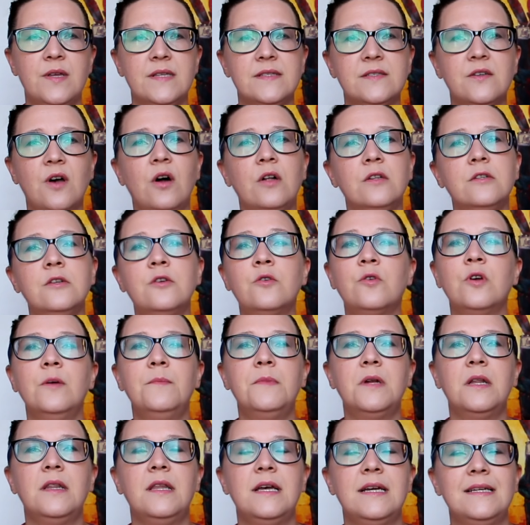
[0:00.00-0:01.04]
that's called
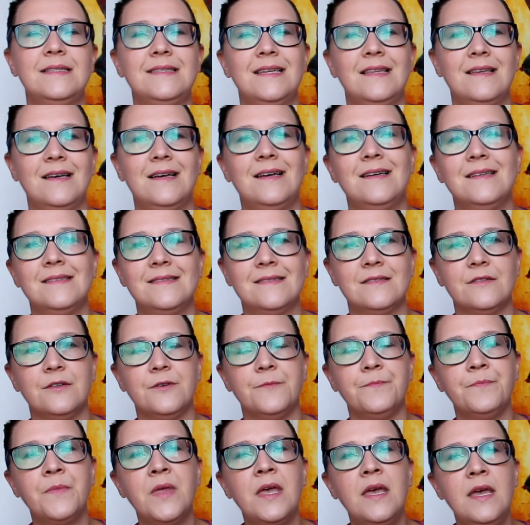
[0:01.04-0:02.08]
Criminalizing the
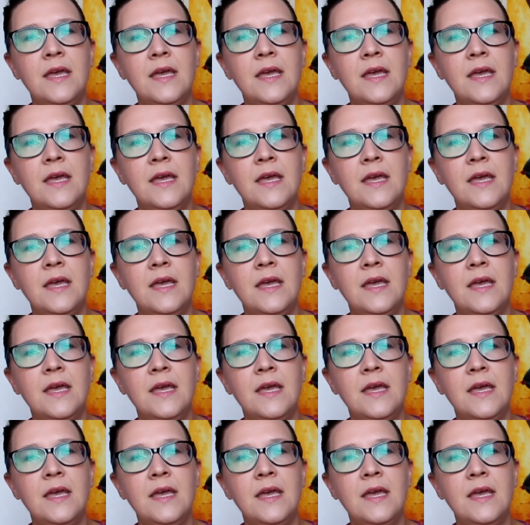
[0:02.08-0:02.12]
Hustle.